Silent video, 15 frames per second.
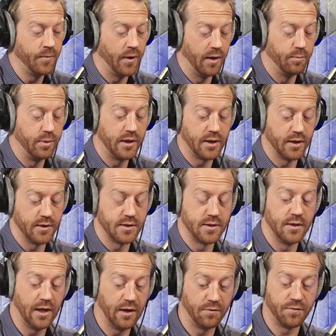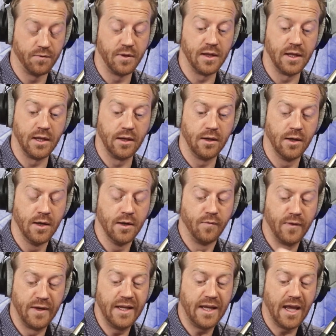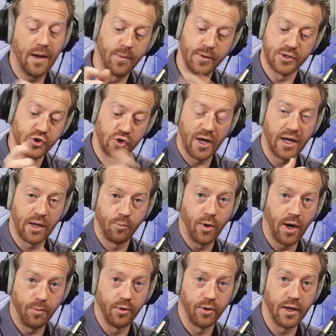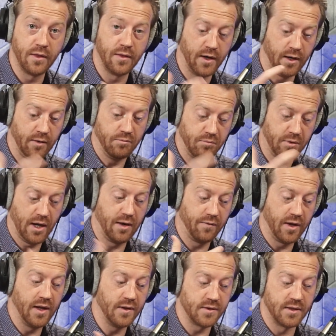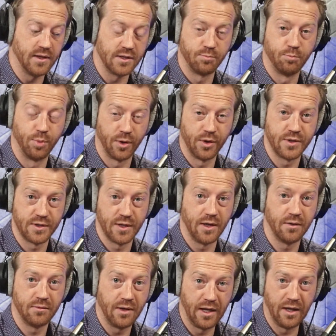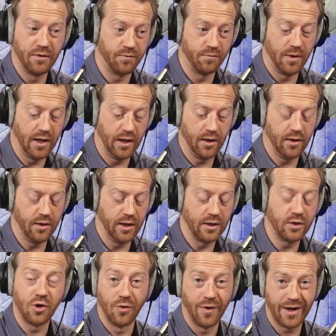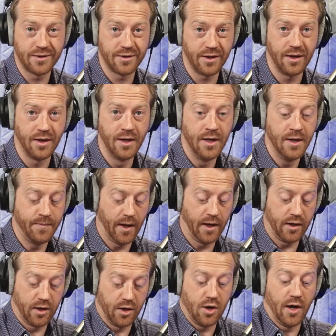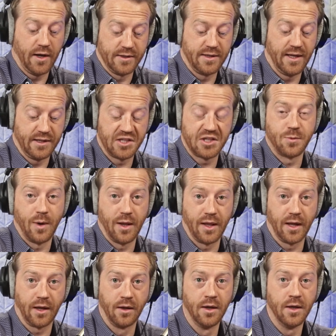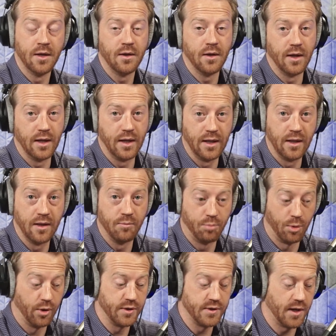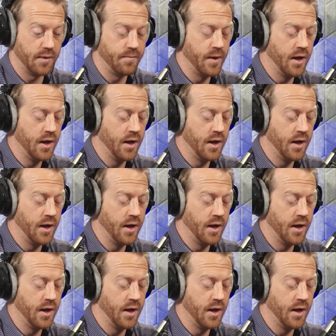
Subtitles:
because if the kneecap isn't tracking properly, then it kind of hits this bursa incorrectly, and it can cause that swelling in the bursa.